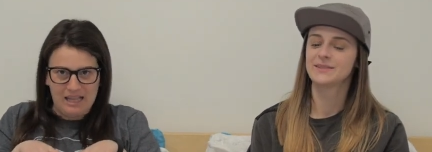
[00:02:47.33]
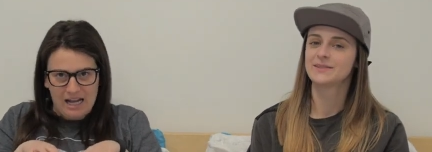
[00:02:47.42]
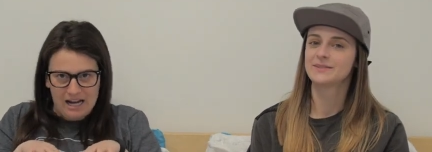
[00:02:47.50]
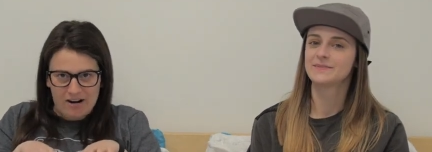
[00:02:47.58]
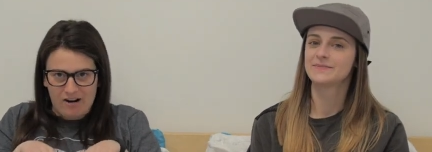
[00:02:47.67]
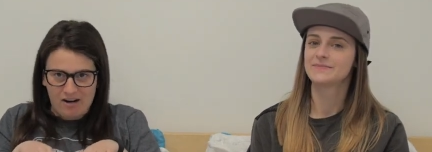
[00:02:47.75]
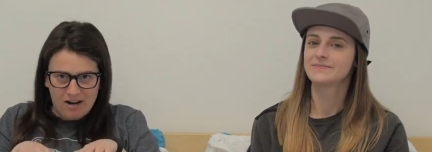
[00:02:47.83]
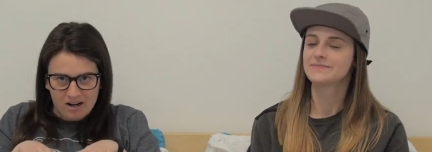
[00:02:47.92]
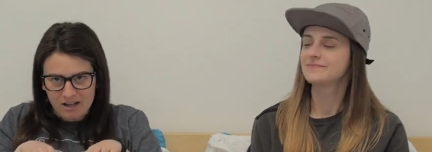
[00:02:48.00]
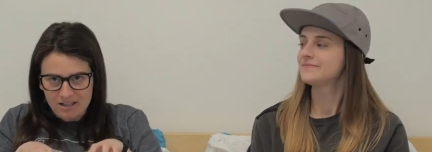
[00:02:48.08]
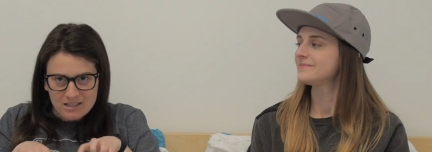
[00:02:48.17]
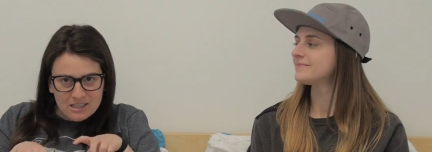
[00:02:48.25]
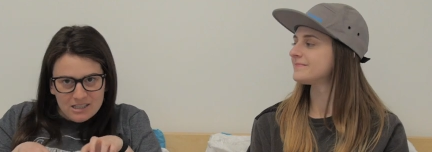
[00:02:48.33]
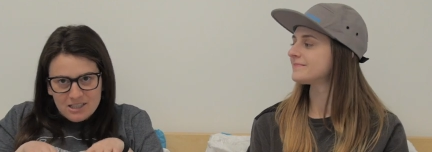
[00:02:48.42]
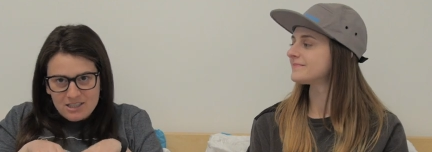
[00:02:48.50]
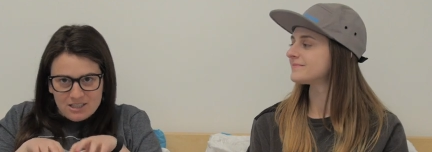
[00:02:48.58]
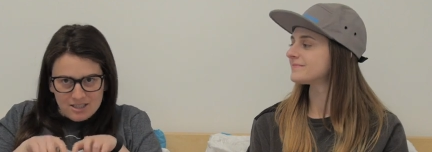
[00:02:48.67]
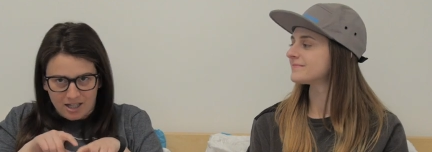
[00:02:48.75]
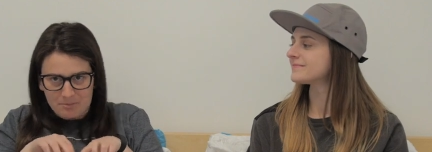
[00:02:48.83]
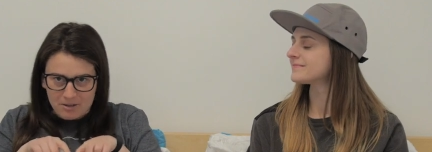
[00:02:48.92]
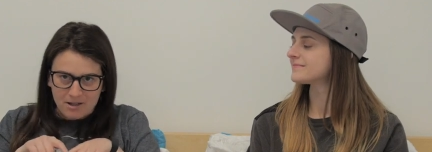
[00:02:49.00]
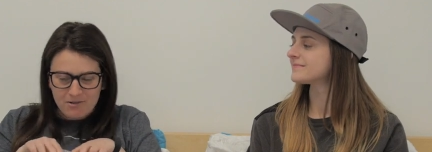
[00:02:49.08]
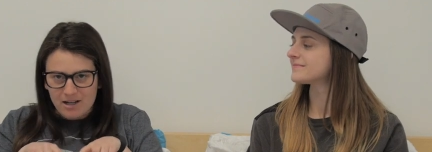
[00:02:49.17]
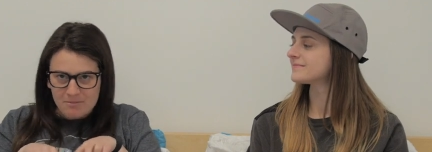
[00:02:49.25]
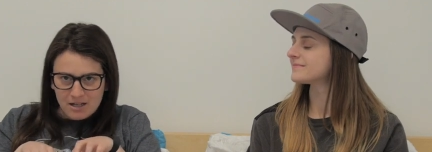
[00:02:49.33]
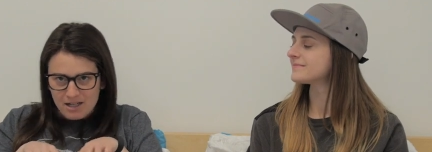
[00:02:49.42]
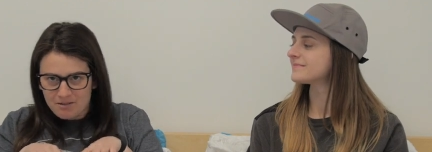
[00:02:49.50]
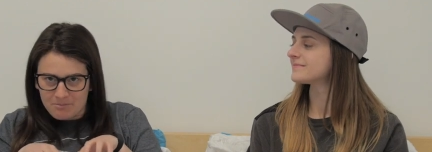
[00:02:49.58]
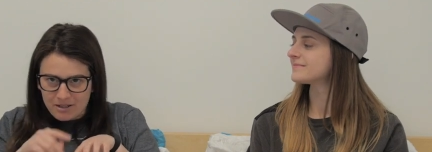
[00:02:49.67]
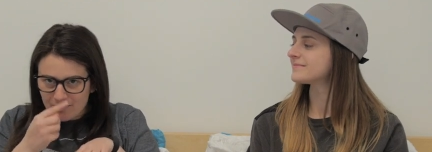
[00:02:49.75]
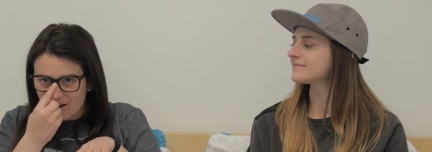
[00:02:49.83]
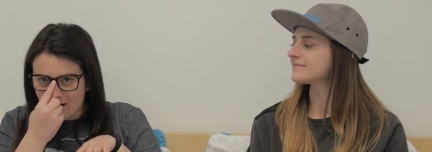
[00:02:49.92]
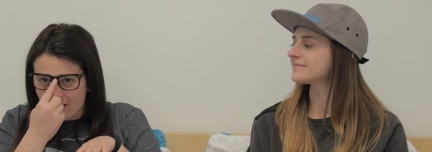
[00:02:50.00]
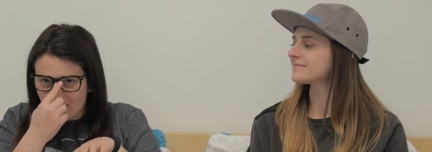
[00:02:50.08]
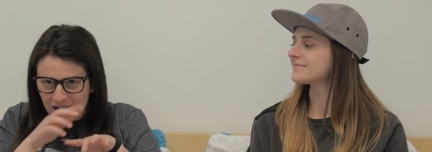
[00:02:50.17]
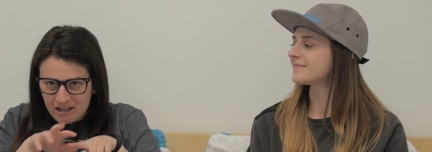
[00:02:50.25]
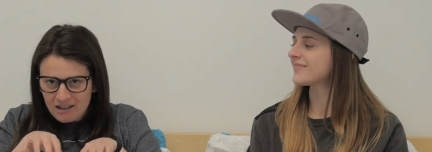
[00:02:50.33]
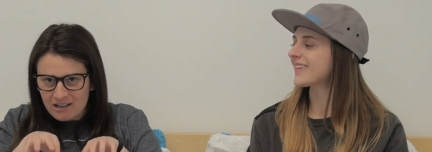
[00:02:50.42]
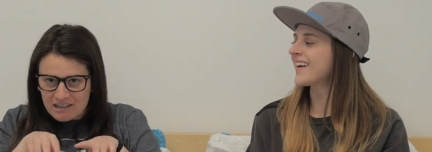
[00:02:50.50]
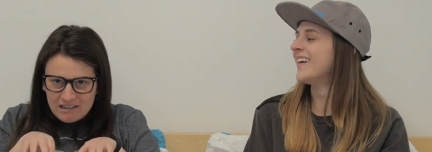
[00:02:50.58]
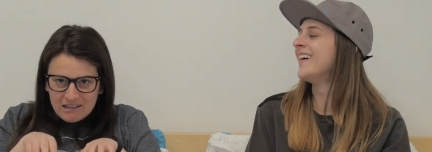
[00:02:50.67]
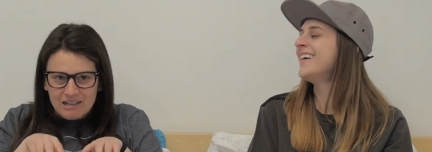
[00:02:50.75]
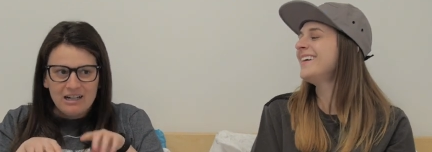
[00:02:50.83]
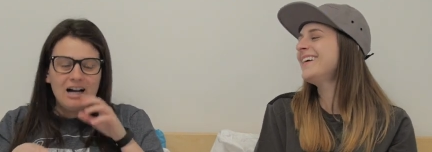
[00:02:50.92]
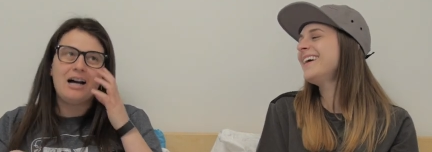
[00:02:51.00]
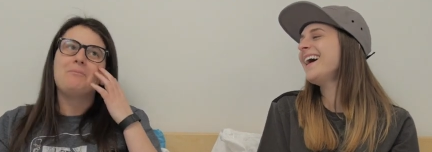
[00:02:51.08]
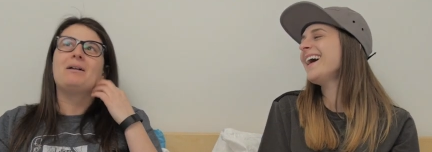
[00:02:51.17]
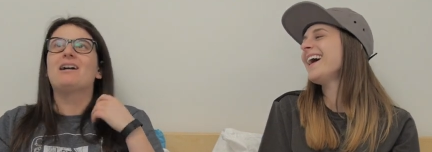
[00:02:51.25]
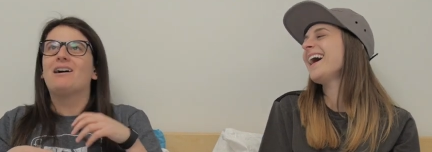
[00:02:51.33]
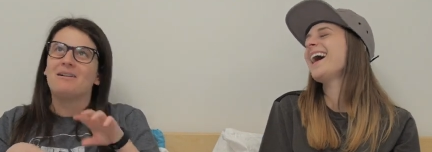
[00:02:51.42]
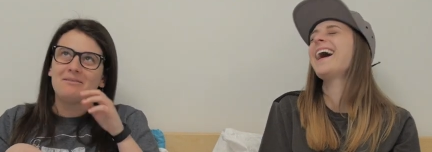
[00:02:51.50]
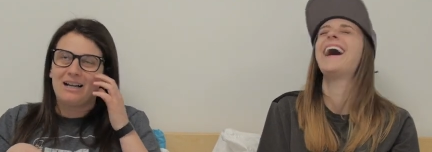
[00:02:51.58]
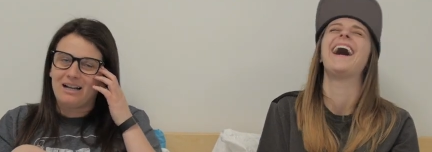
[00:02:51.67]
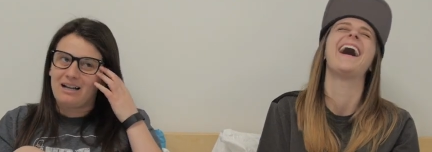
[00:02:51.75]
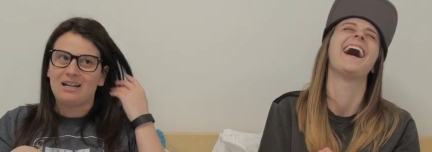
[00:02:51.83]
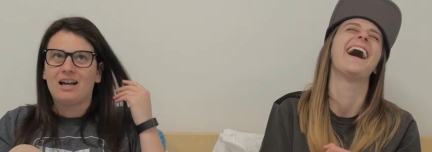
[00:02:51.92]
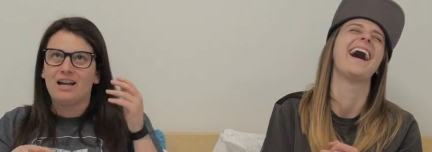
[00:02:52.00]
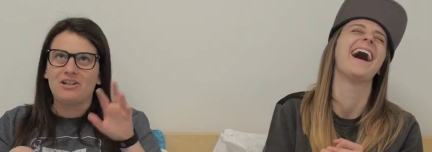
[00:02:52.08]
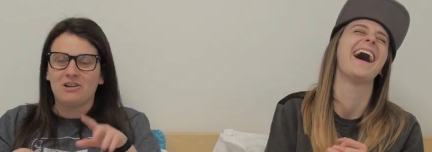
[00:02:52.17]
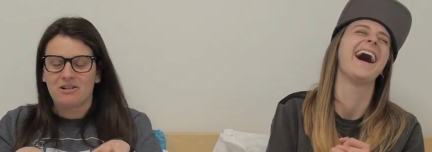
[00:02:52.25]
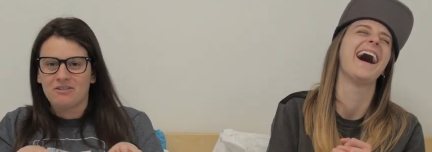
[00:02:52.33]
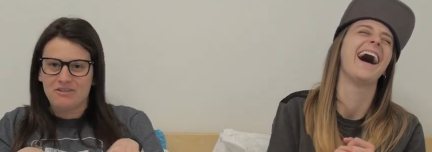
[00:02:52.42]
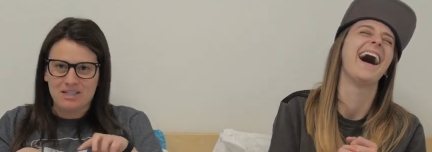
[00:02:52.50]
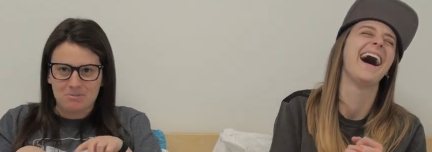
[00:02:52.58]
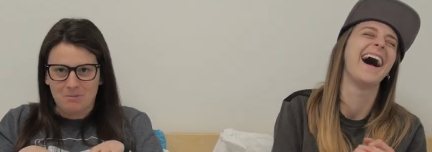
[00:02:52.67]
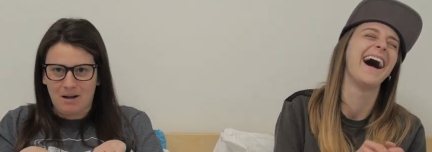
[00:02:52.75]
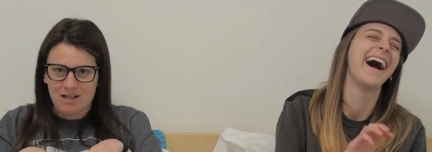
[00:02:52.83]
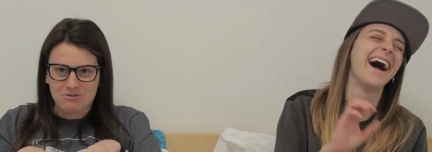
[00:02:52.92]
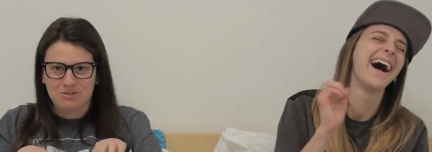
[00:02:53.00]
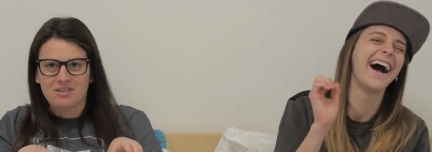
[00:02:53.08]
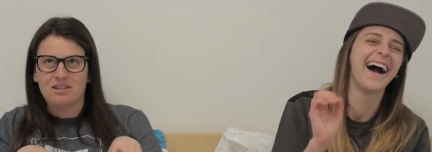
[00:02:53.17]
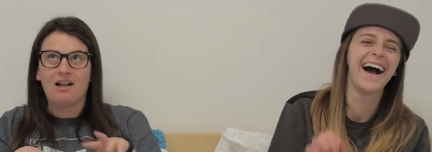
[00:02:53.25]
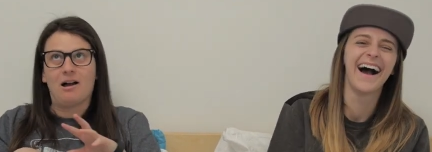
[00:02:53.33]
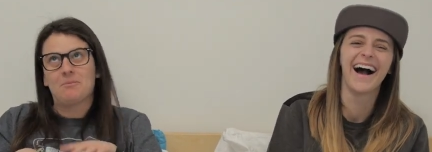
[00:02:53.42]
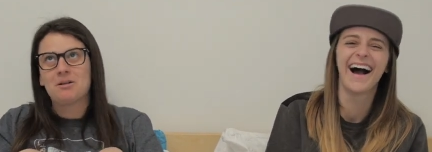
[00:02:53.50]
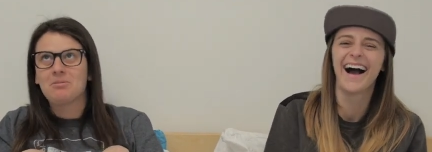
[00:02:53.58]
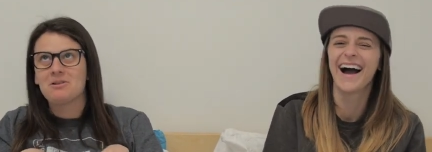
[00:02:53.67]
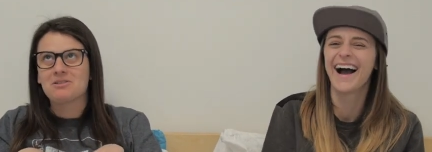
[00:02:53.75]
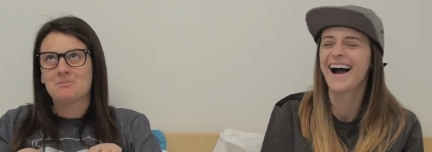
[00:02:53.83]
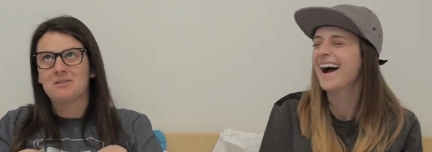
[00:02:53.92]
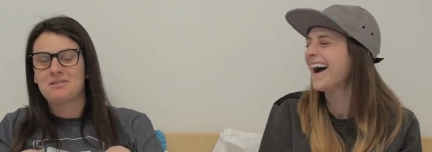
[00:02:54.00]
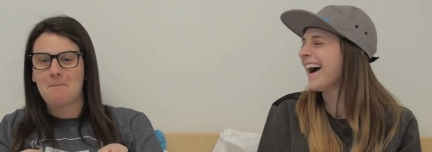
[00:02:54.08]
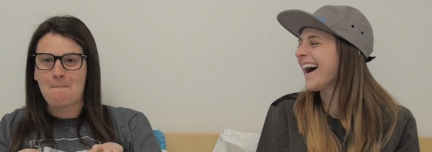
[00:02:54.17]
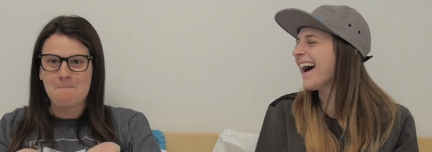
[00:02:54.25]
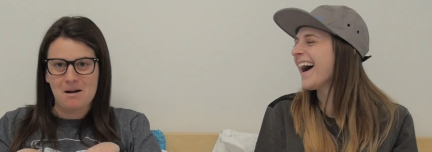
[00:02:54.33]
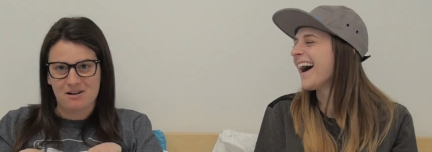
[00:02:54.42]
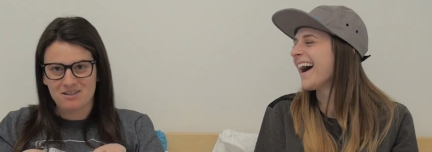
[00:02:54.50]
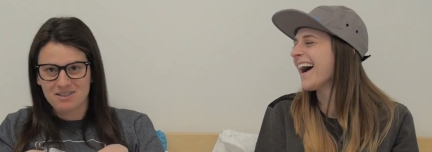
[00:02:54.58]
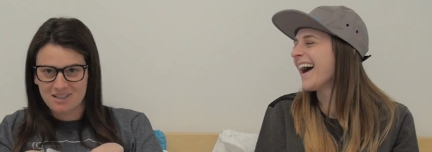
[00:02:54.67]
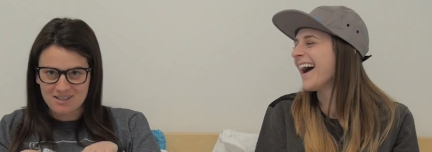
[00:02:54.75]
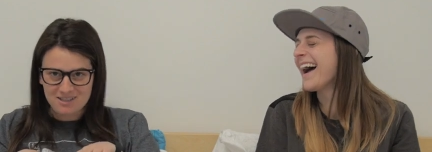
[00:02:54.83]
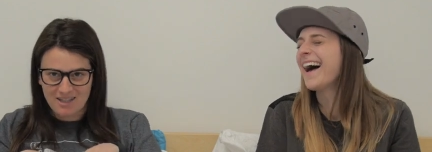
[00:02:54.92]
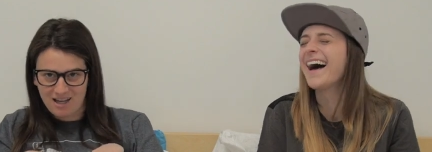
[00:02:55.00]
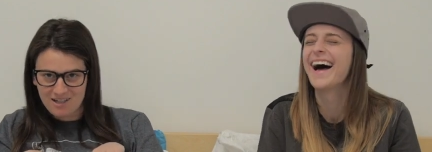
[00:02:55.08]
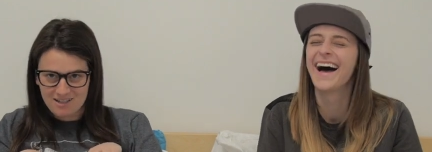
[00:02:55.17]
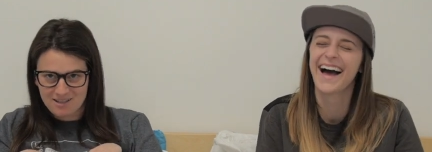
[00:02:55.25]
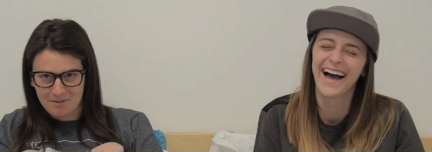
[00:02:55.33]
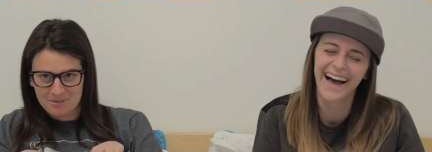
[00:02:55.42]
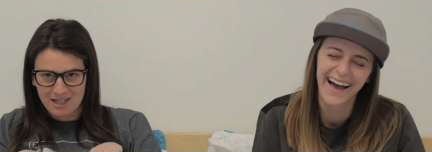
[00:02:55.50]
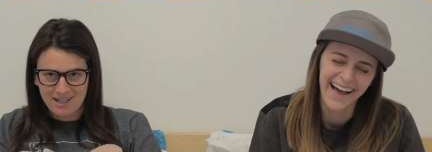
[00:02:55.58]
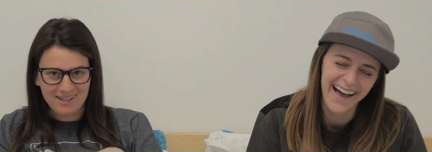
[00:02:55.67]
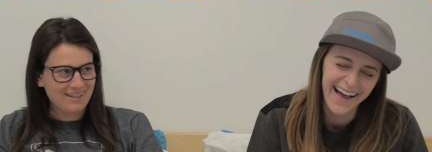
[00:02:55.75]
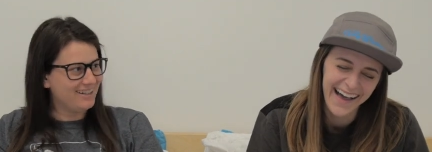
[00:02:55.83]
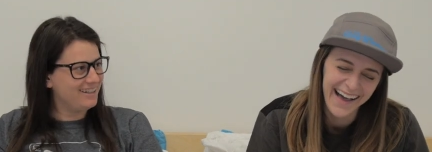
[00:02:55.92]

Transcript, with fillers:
Speaker 1: lair, typing away on my computer. I'm like, oh my god, I know her Facebook password, so I'm gonna post the most embarrassing status update.